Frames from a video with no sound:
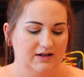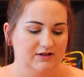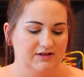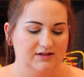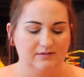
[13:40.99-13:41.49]

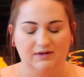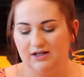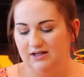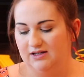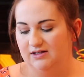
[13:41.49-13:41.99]
just
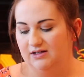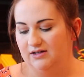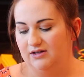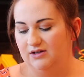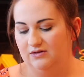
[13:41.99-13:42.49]
something easy
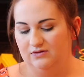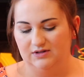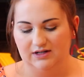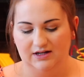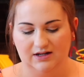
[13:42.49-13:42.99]
and
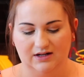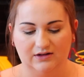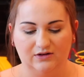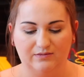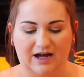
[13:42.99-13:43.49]
cute,
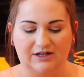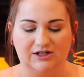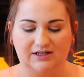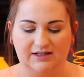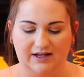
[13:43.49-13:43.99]
little
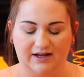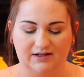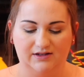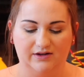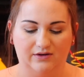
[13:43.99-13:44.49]
matching set.
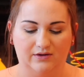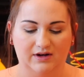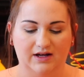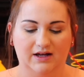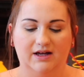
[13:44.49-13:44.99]
So
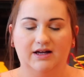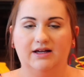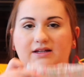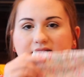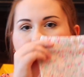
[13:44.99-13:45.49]

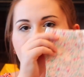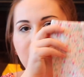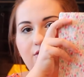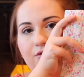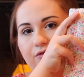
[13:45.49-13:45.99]
it is these
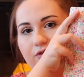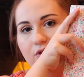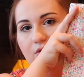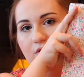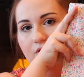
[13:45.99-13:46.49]
little
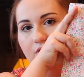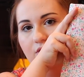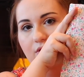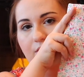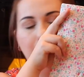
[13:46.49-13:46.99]

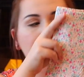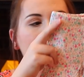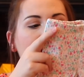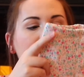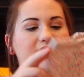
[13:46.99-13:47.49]
floral
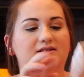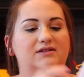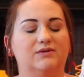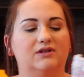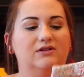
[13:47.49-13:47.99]
pants
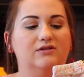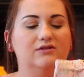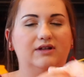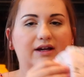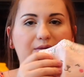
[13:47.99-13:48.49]
with a
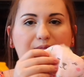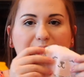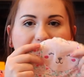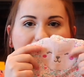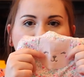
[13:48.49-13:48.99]
little like
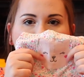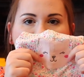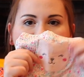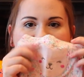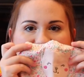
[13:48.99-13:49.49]

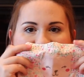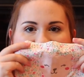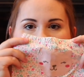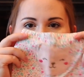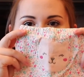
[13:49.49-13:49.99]
bear
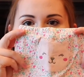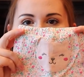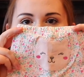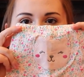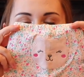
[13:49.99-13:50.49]

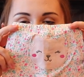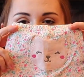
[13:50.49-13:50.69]
type thing on the